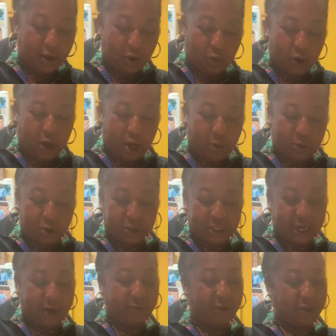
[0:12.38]
with almost
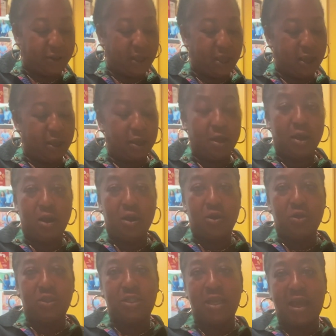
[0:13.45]
everything.
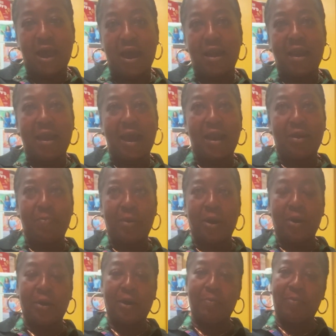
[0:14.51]
You see how they got
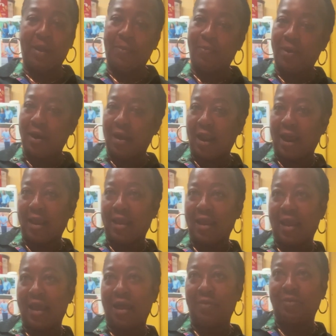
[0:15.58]
American people that like
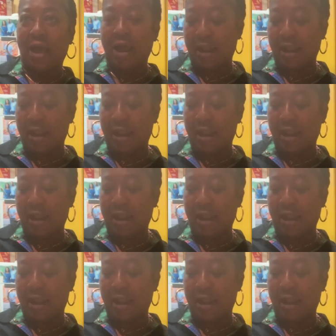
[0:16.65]
yams? I